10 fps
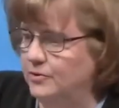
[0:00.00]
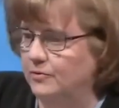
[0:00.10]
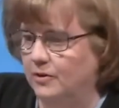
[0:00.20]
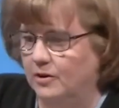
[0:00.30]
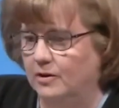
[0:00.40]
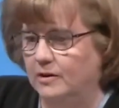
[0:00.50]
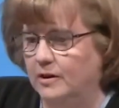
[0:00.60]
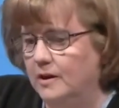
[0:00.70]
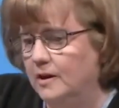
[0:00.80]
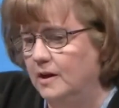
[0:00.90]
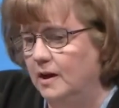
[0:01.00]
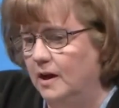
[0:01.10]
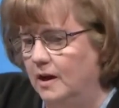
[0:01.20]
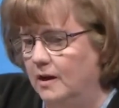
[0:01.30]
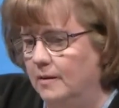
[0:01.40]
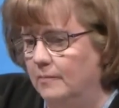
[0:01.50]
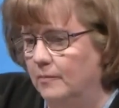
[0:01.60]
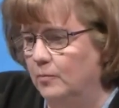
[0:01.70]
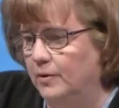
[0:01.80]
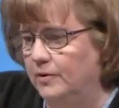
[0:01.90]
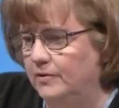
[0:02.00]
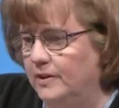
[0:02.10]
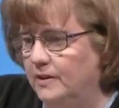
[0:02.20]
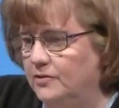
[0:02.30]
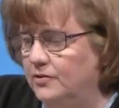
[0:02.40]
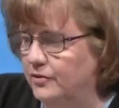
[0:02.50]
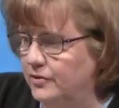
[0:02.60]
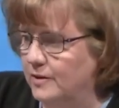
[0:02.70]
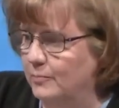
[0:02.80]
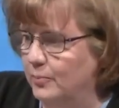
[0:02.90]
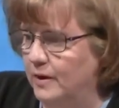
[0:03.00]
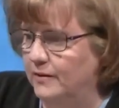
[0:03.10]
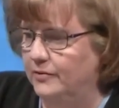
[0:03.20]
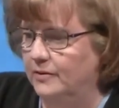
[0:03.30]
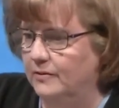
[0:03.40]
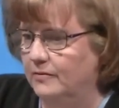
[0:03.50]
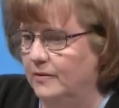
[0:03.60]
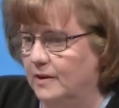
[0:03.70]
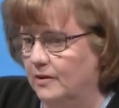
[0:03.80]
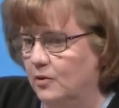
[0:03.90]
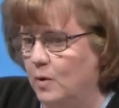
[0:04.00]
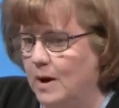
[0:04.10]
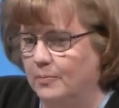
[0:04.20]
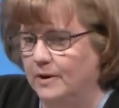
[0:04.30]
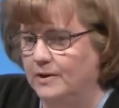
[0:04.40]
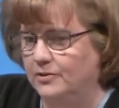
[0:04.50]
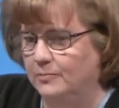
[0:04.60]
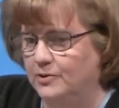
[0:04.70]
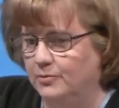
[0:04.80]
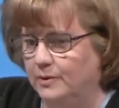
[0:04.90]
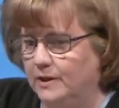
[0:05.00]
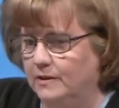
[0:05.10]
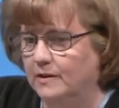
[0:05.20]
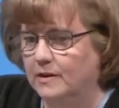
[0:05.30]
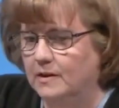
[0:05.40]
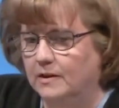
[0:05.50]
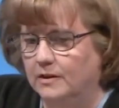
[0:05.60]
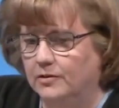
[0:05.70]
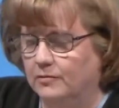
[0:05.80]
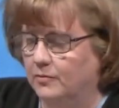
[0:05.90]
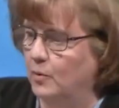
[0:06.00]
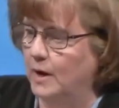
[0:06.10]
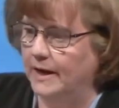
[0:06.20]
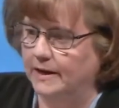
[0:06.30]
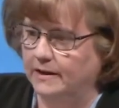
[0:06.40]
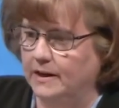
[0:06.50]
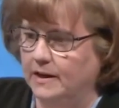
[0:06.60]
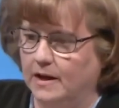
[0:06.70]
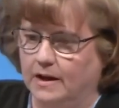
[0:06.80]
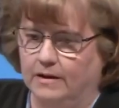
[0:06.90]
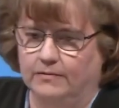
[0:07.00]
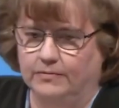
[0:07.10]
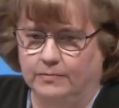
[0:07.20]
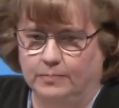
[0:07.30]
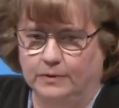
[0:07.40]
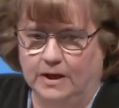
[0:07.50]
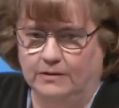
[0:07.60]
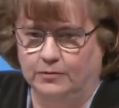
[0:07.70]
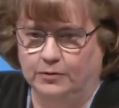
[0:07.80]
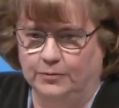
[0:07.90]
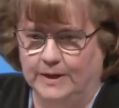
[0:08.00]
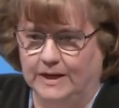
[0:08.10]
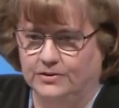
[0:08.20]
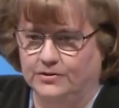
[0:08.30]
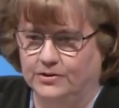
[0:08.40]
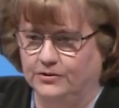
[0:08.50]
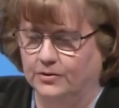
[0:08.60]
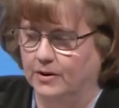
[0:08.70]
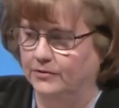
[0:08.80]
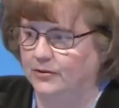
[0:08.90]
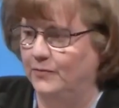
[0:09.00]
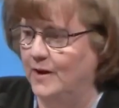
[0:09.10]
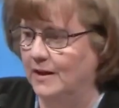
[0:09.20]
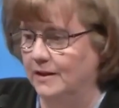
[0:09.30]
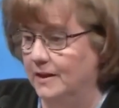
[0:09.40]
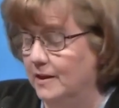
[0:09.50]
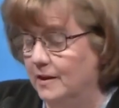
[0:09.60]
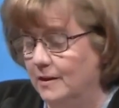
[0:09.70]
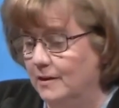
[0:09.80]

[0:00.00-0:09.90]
what you've heard um, with the just impressive uh, cooperation between the variety of law enforcement agencies across this valley.